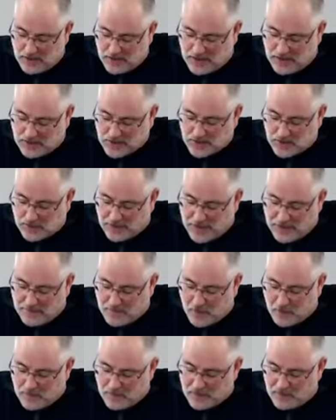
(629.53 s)
And so at that
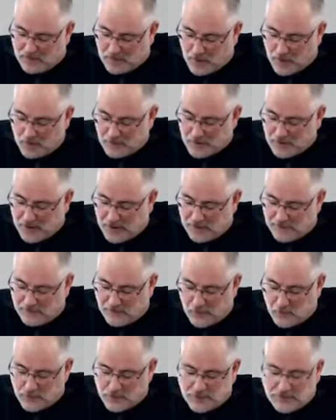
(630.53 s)
moment, the Pope could not
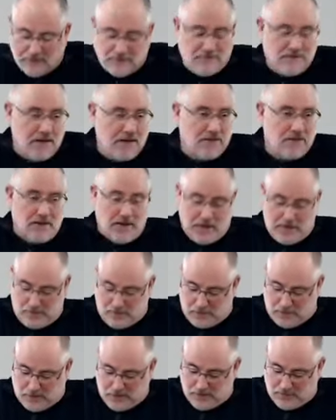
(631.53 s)
afford to offend the
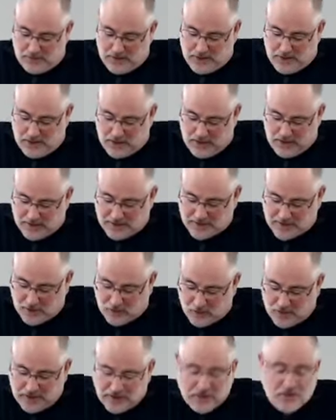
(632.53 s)
Emperor, and
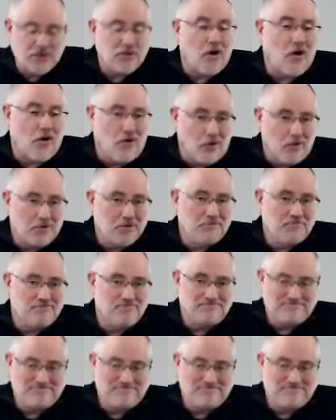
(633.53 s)
so he stalled.